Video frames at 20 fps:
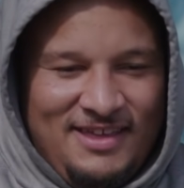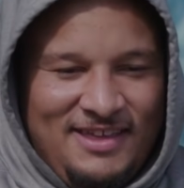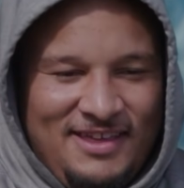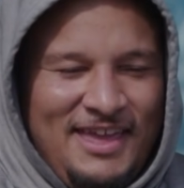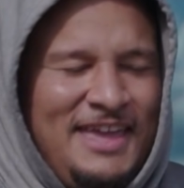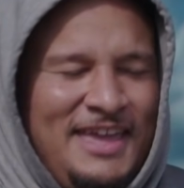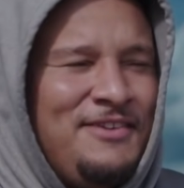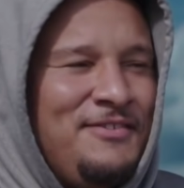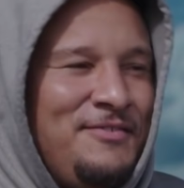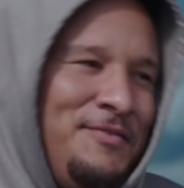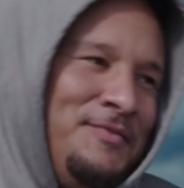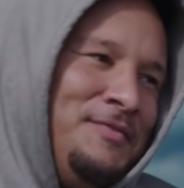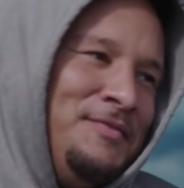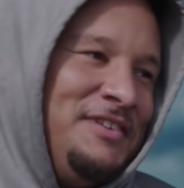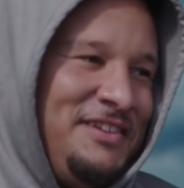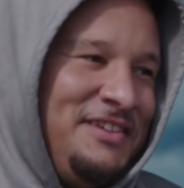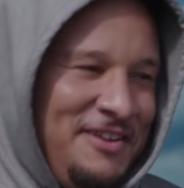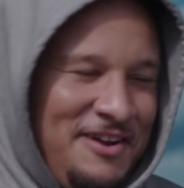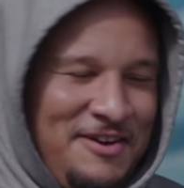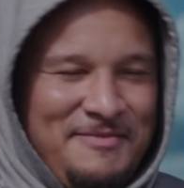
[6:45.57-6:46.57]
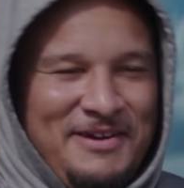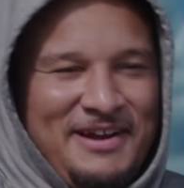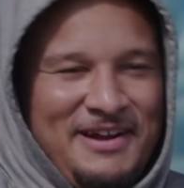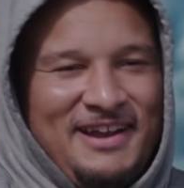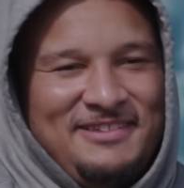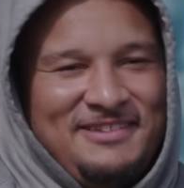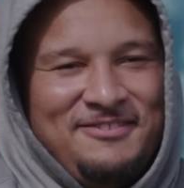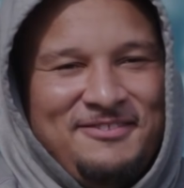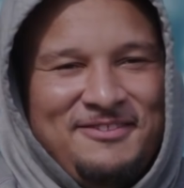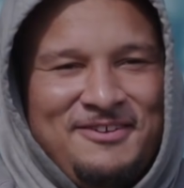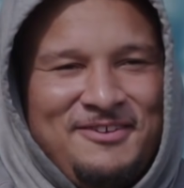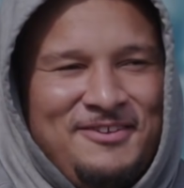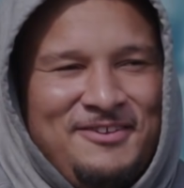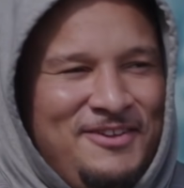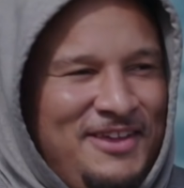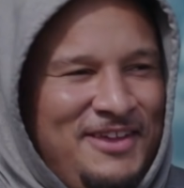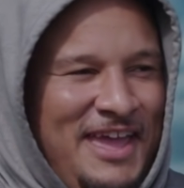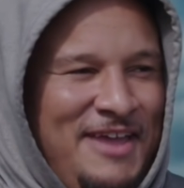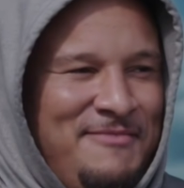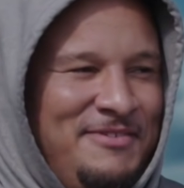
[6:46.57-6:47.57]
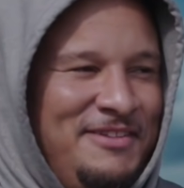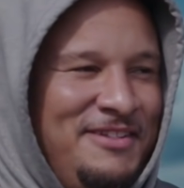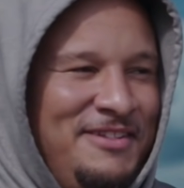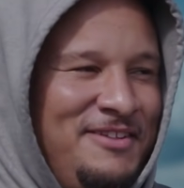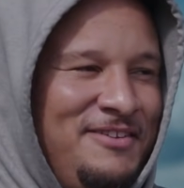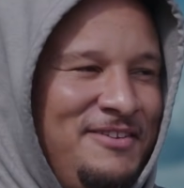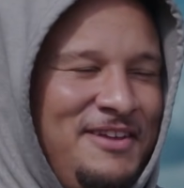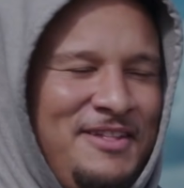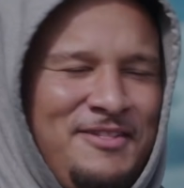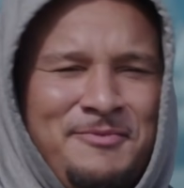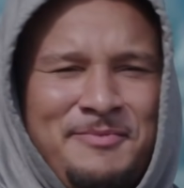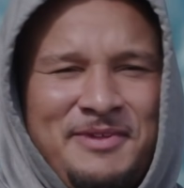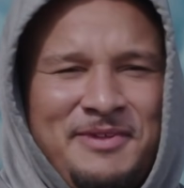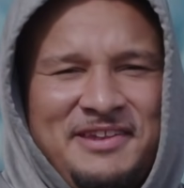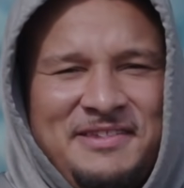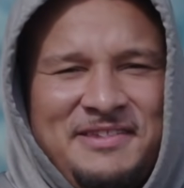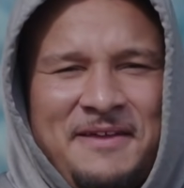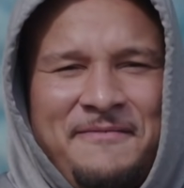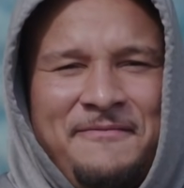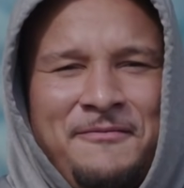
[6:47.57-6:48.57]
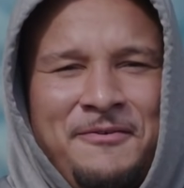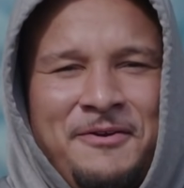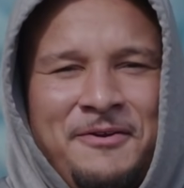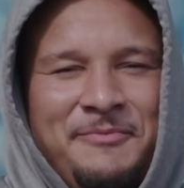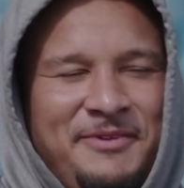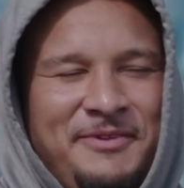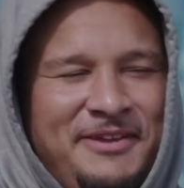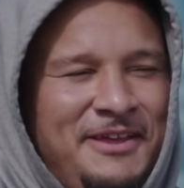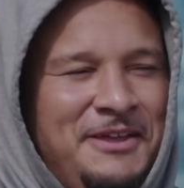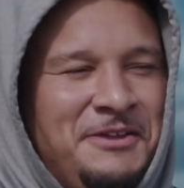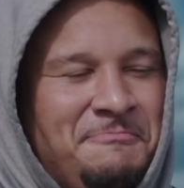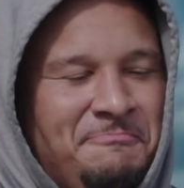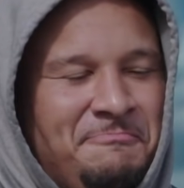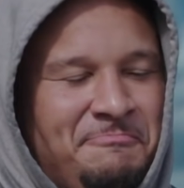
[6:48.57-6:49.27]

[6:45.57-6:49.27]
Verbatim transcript: Yeah, we were just talking about it not too long. He gave me a little, a little bit of stuff for it, but yeah.